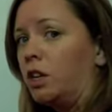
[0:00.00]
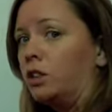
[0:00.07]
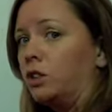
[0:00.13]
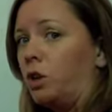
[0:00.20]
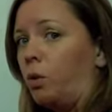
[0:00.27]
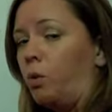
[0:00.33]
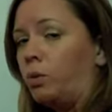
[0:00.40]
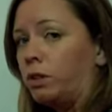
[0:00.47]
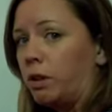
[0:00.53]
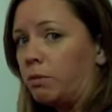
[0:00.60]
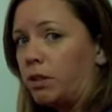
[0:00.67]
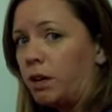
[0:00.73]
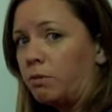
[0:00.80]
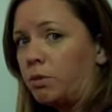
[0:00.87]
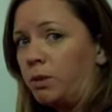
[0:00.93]
So
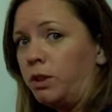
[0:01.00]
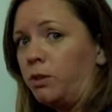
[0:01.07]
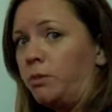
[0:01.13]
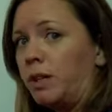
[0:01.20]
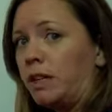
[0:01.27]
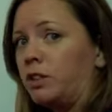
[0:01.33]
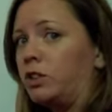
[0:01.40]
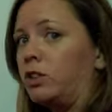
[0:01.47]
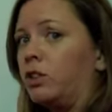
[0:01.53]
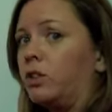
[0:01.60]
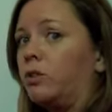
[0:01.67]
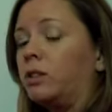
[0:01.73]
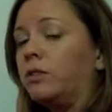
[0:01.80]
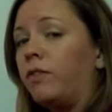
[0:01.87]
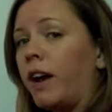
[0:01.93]
sometimes what you'll be asked to do
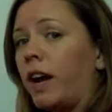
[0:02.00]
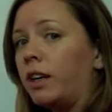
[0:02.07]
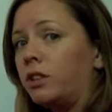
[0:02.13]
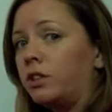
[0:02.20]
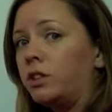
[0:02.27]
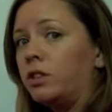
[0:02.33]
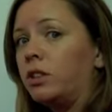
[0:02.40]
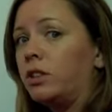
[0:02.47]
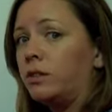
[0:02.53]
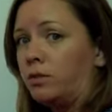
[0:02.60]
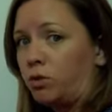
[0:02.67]
is factor the